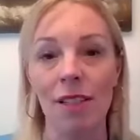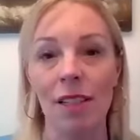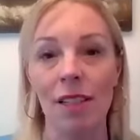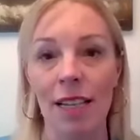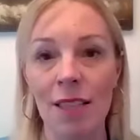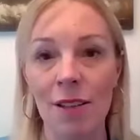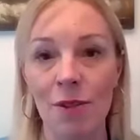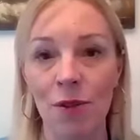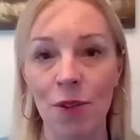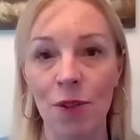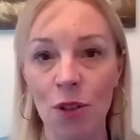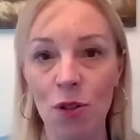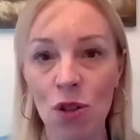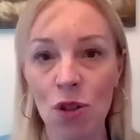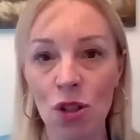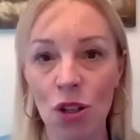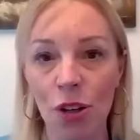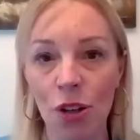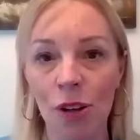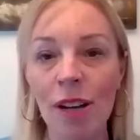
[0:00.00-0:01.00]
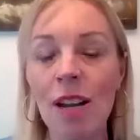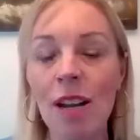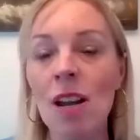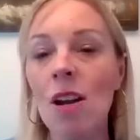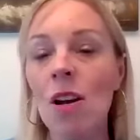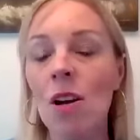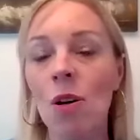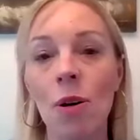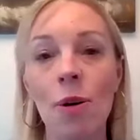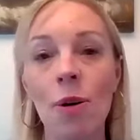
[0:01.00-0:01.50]
the future.
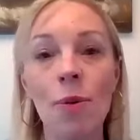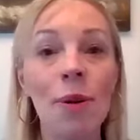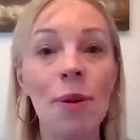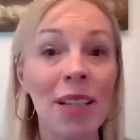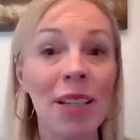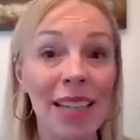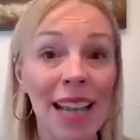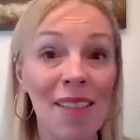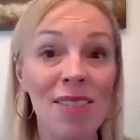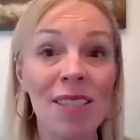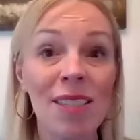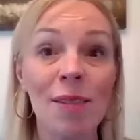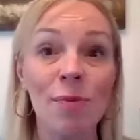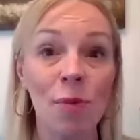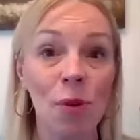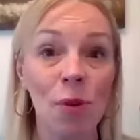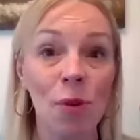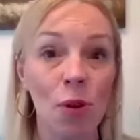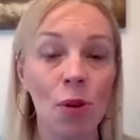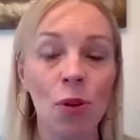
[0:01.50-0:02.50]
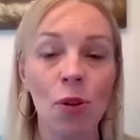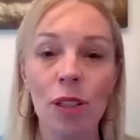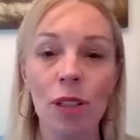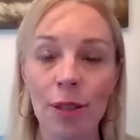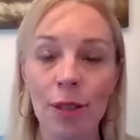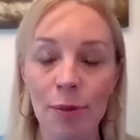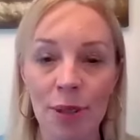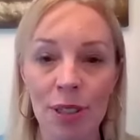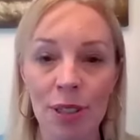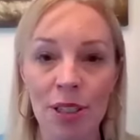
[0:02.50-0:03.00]
Or we could have some
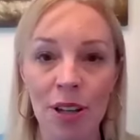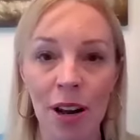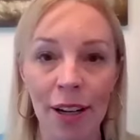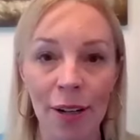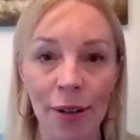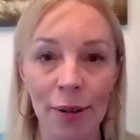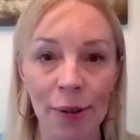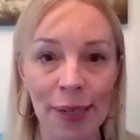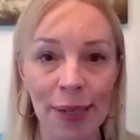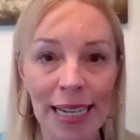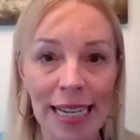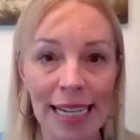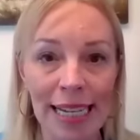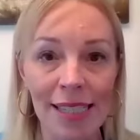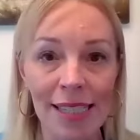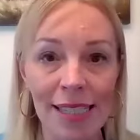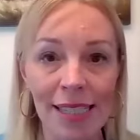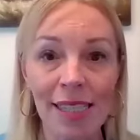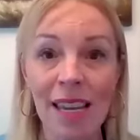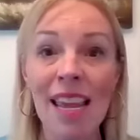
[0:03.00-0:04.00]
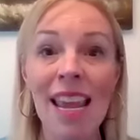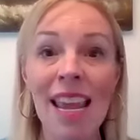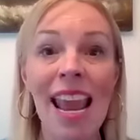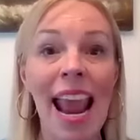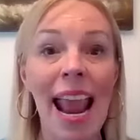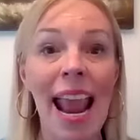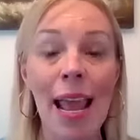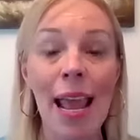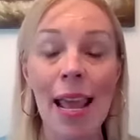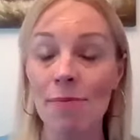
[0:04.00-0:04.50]
early retirees,
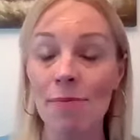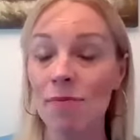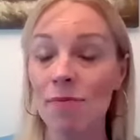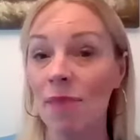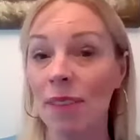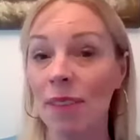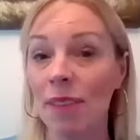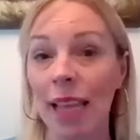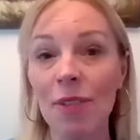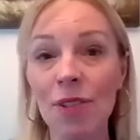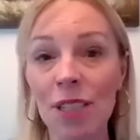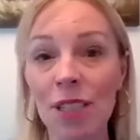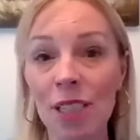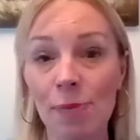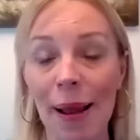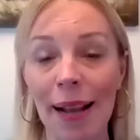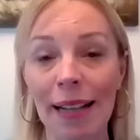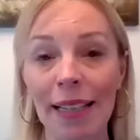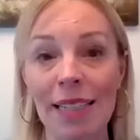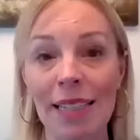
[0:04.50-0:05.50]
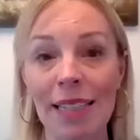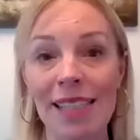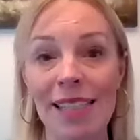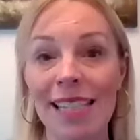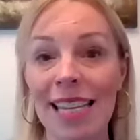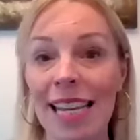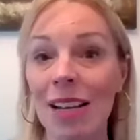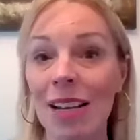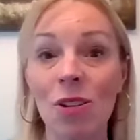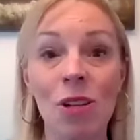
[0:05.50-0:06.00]
and life
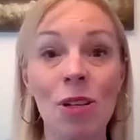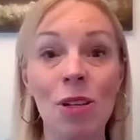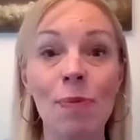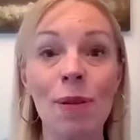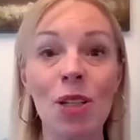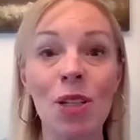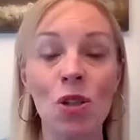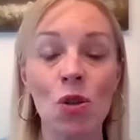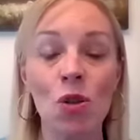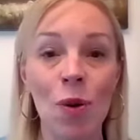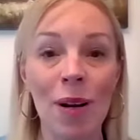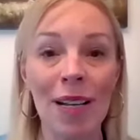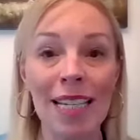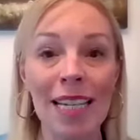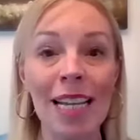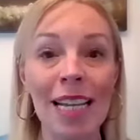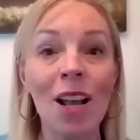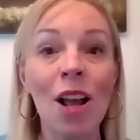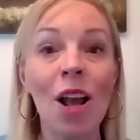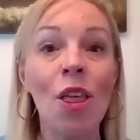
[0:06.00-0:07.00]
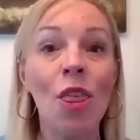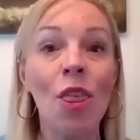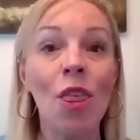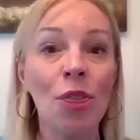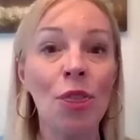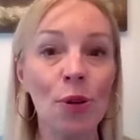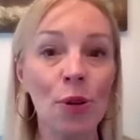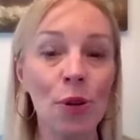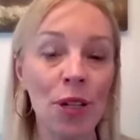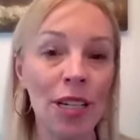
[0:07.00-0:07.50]
expectancy could be 20,
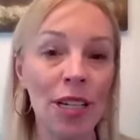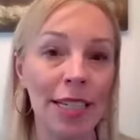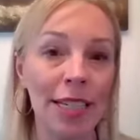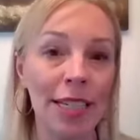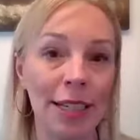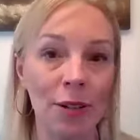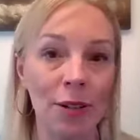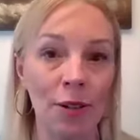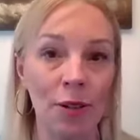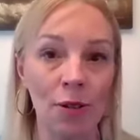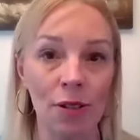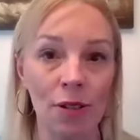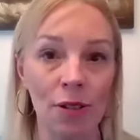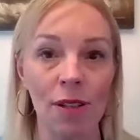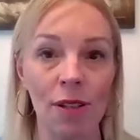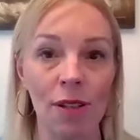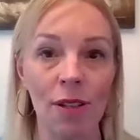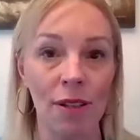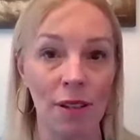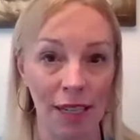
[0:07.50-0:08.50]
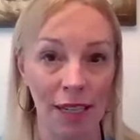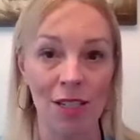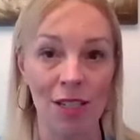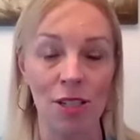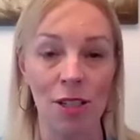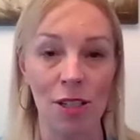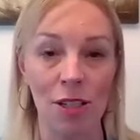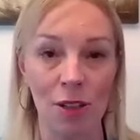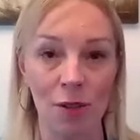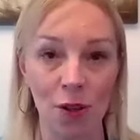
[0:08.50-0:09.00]
30 years
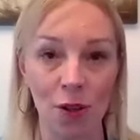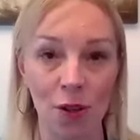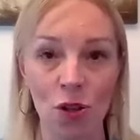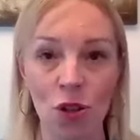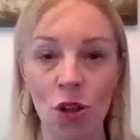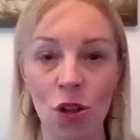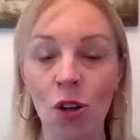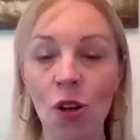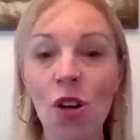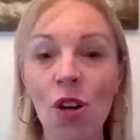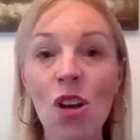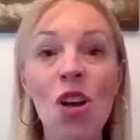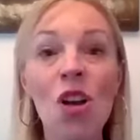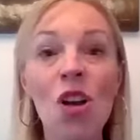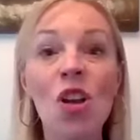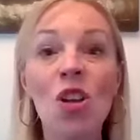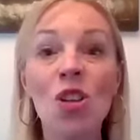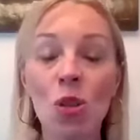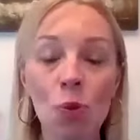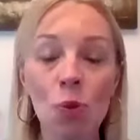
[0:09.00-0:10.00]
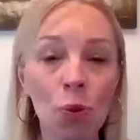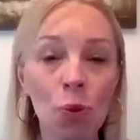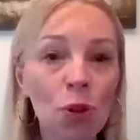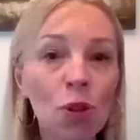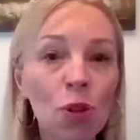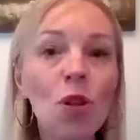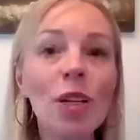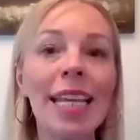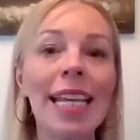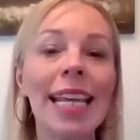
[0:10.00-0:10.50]
into the future. So we're
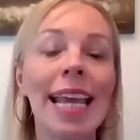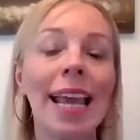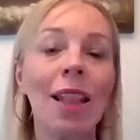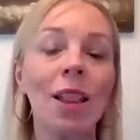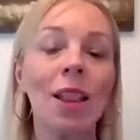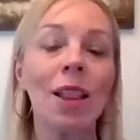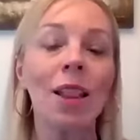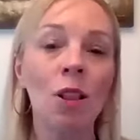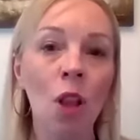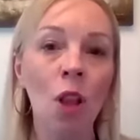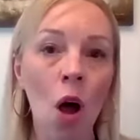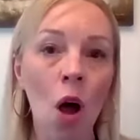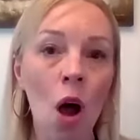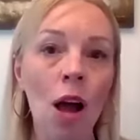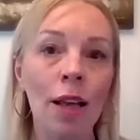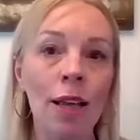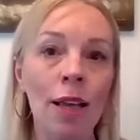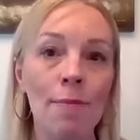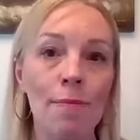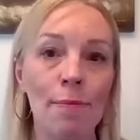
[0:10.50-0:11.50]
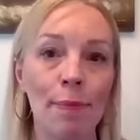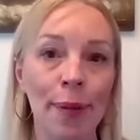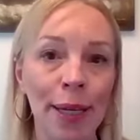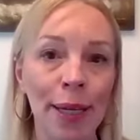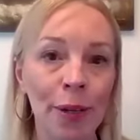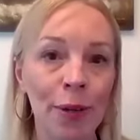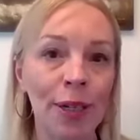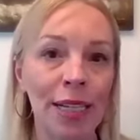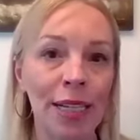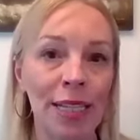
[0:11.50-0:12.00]
looking at long
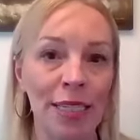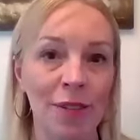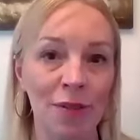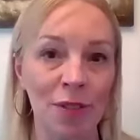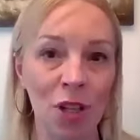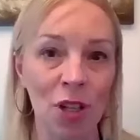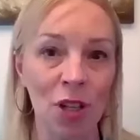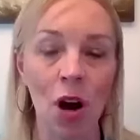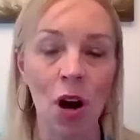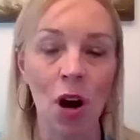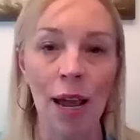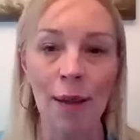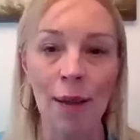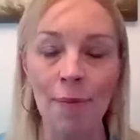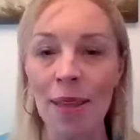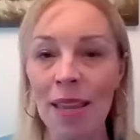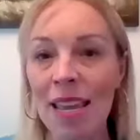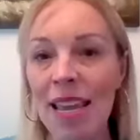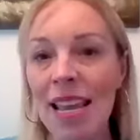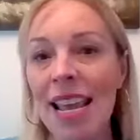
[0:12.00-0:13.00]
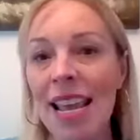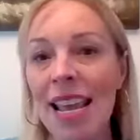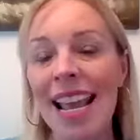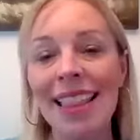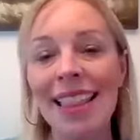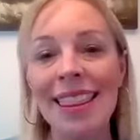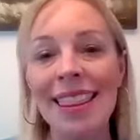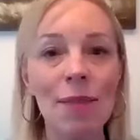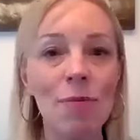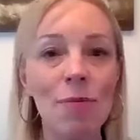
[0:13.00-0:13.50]
periods of time.
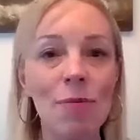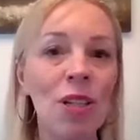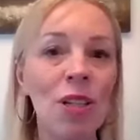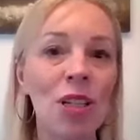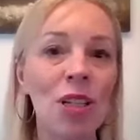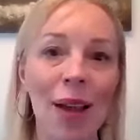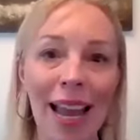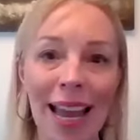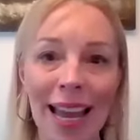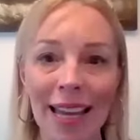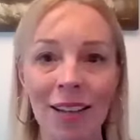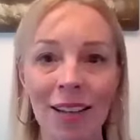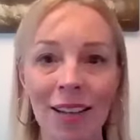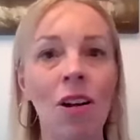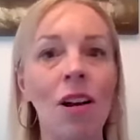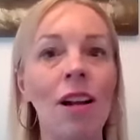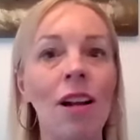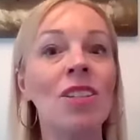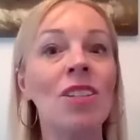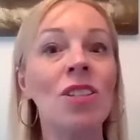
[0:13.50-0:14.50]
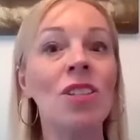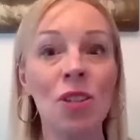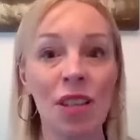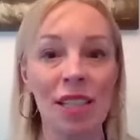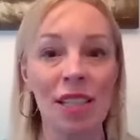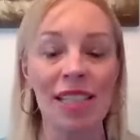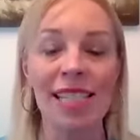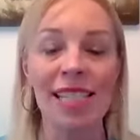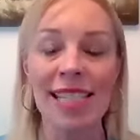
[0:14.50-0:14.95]
And then when you add on to the